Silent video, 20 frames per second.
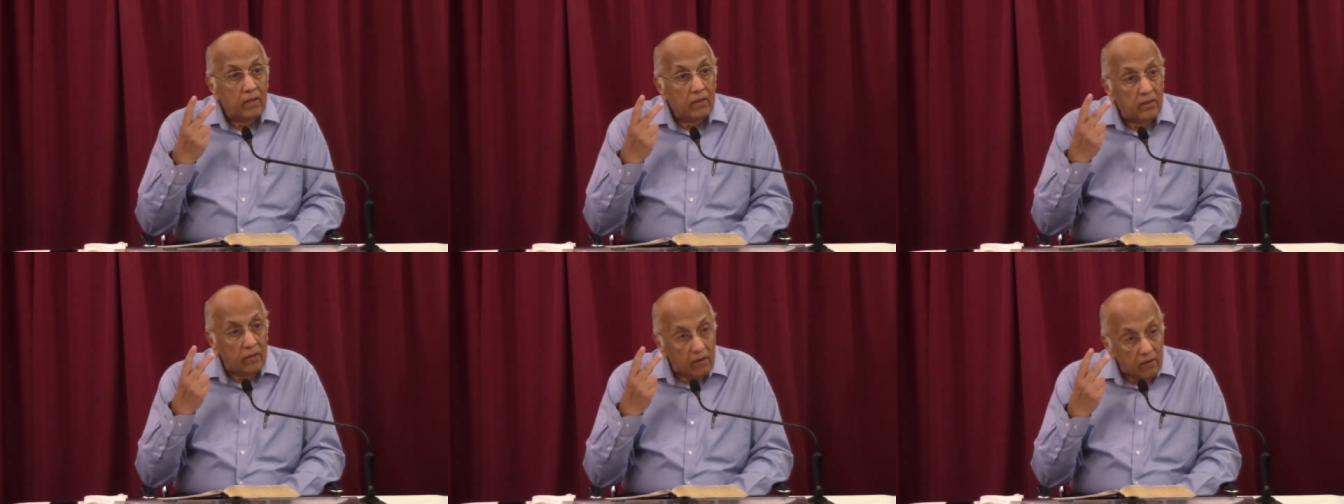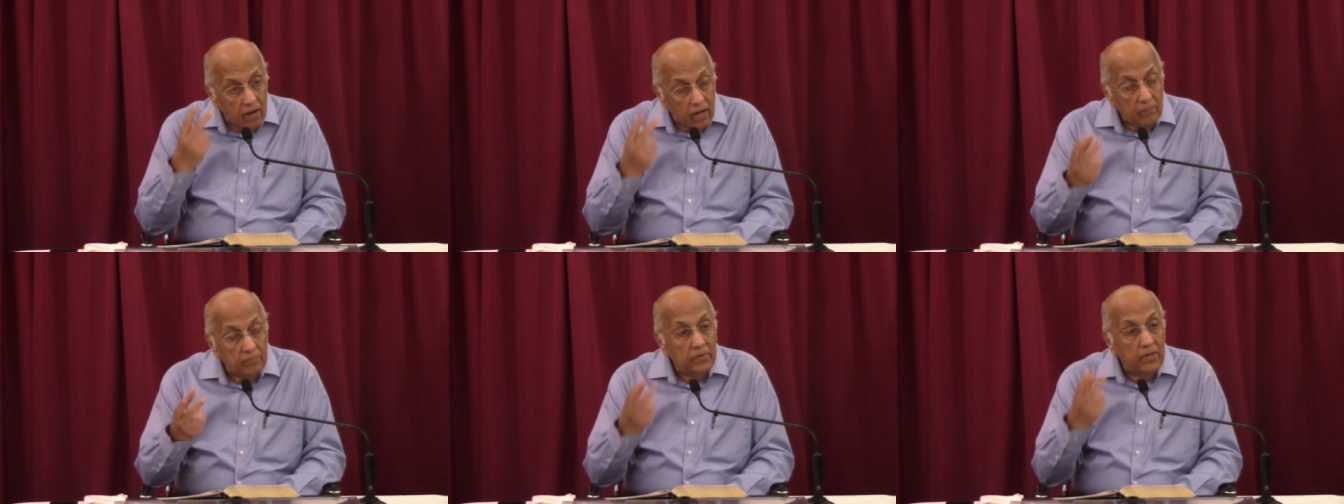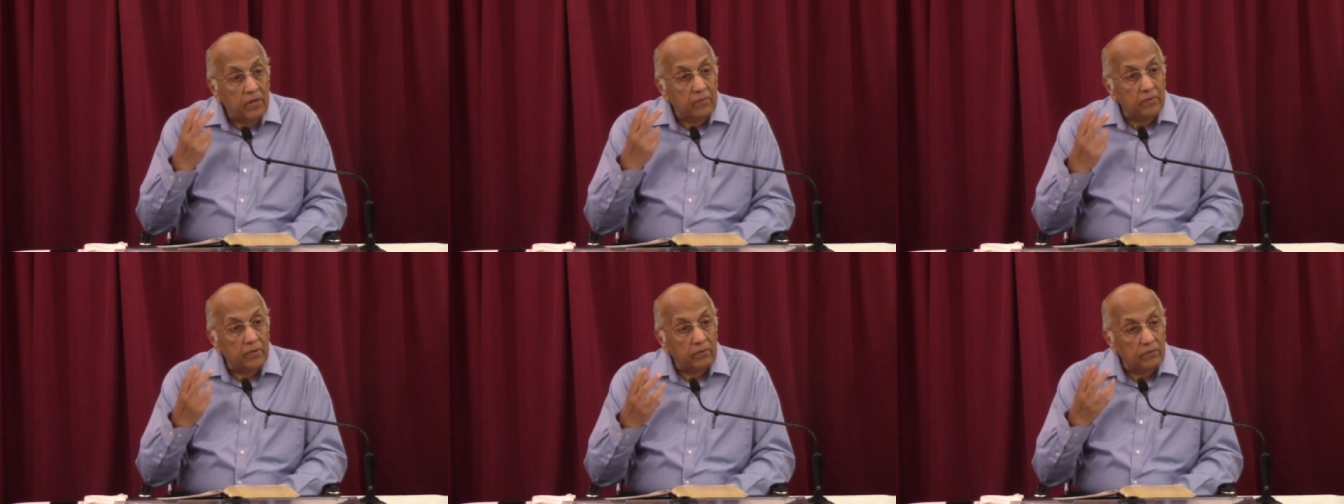there are
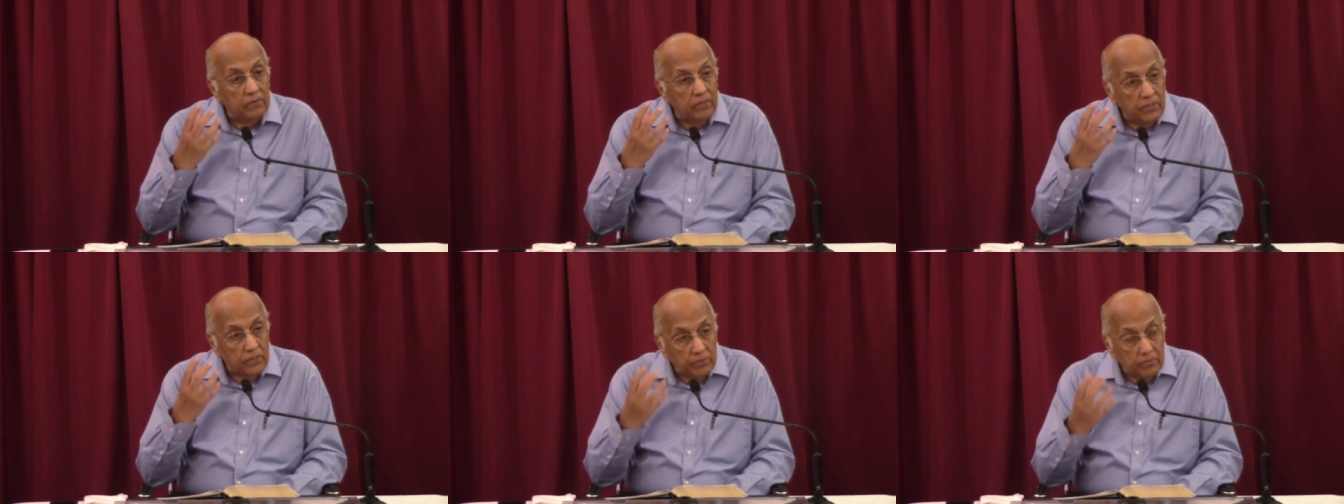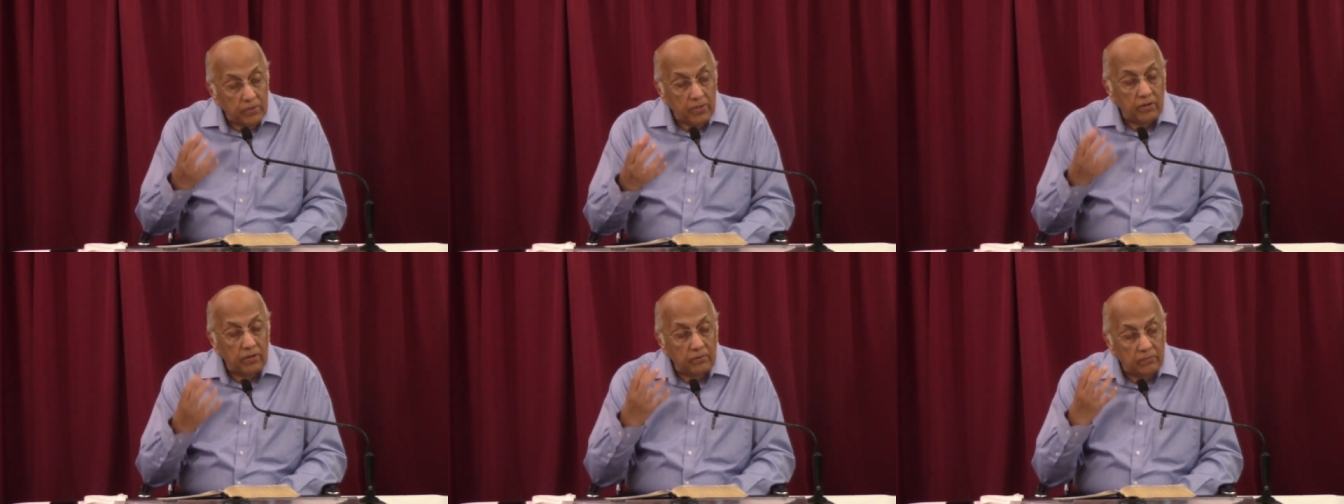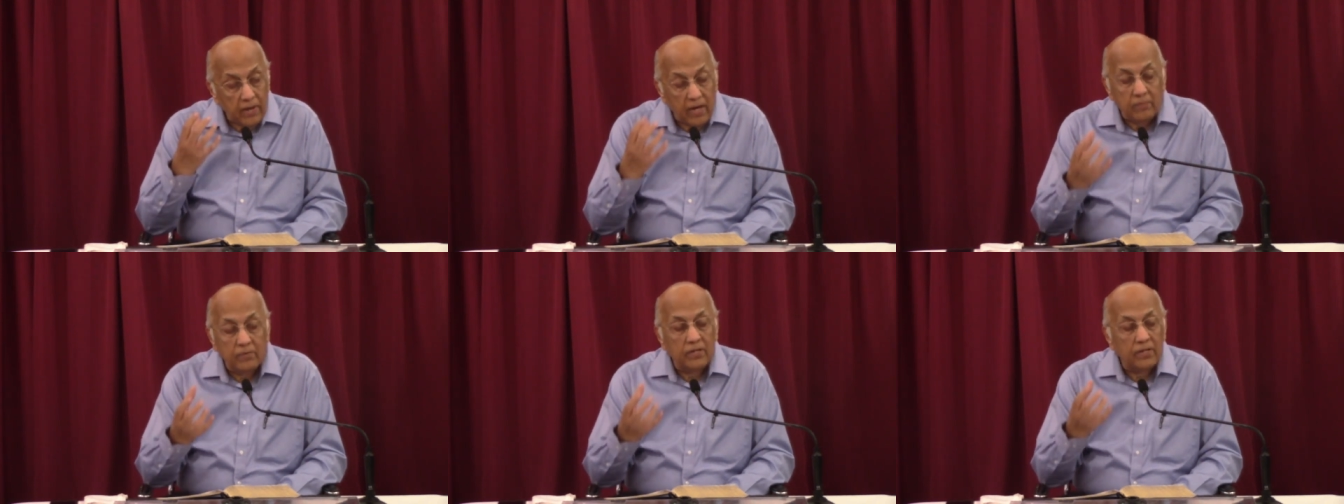people with the spirit of
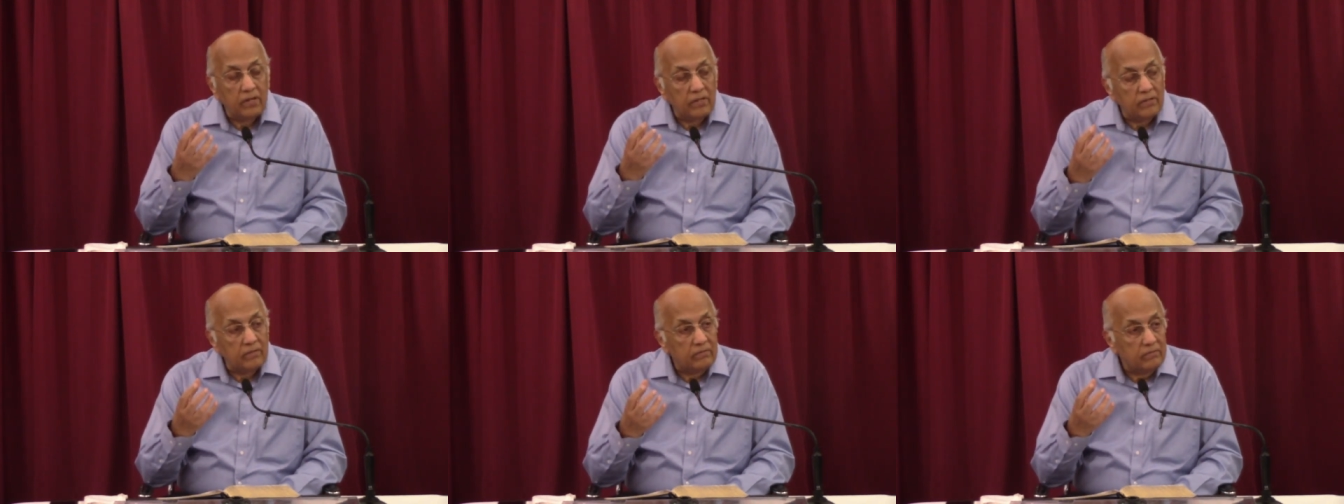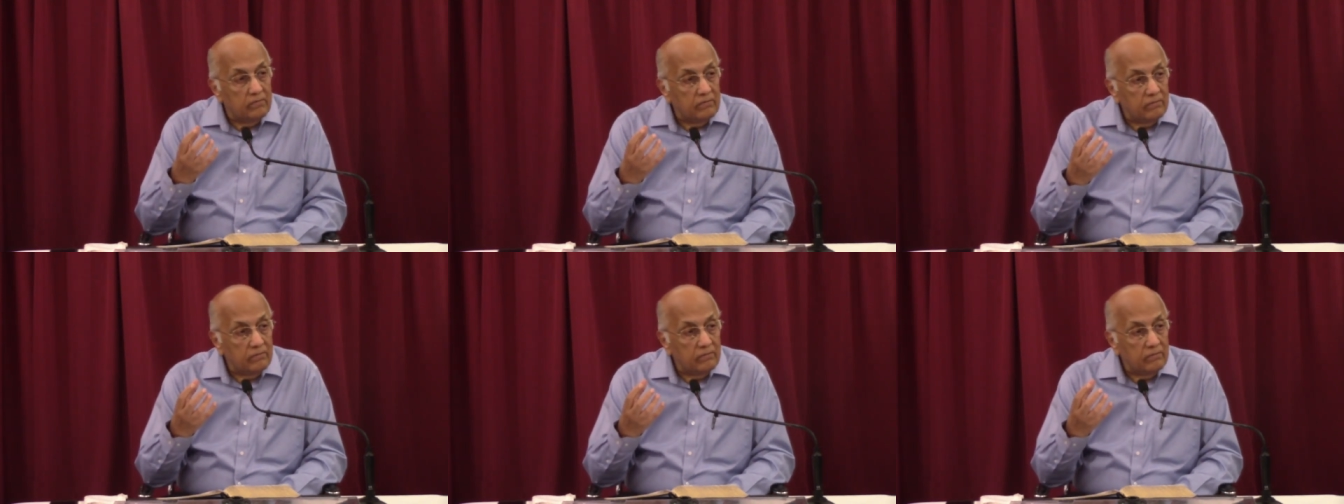Babylon.